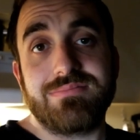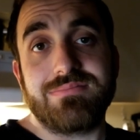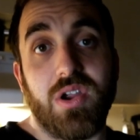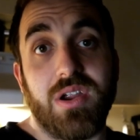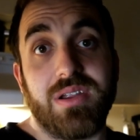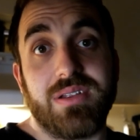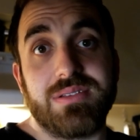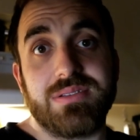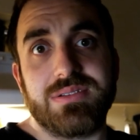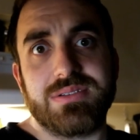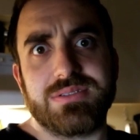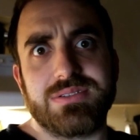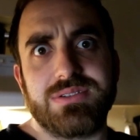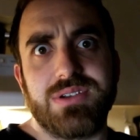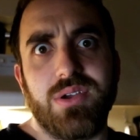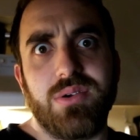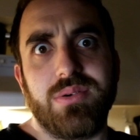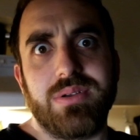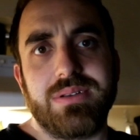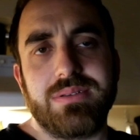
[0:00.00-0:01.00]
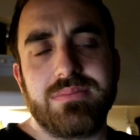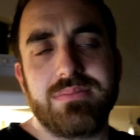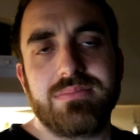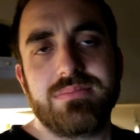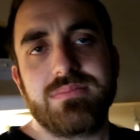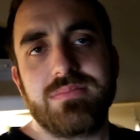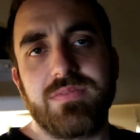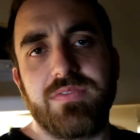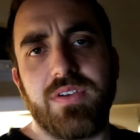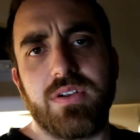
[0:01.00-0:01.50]
All right, let's do it.
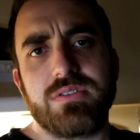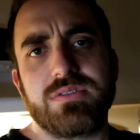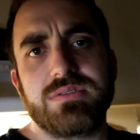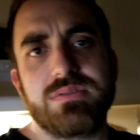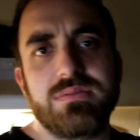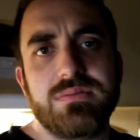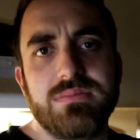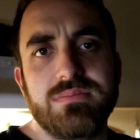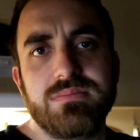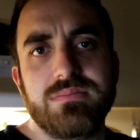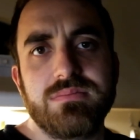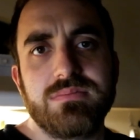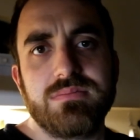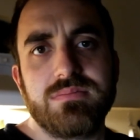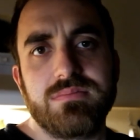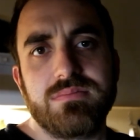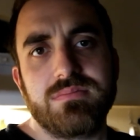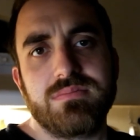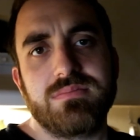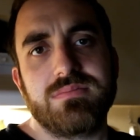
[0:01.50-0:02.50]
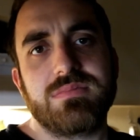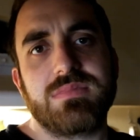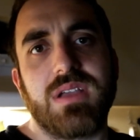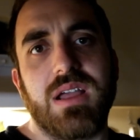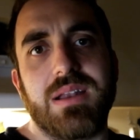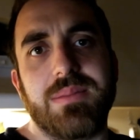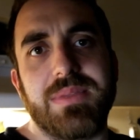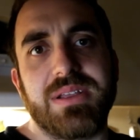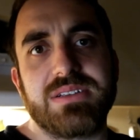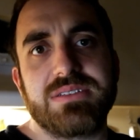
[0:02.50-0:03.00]
First,
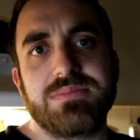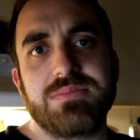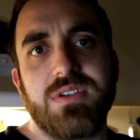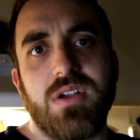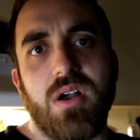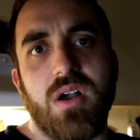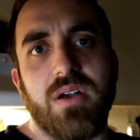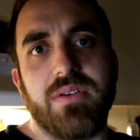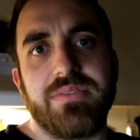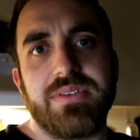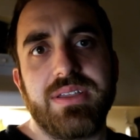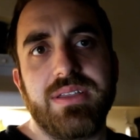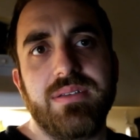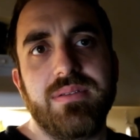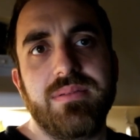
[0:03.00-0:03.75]
gotta make some coffee.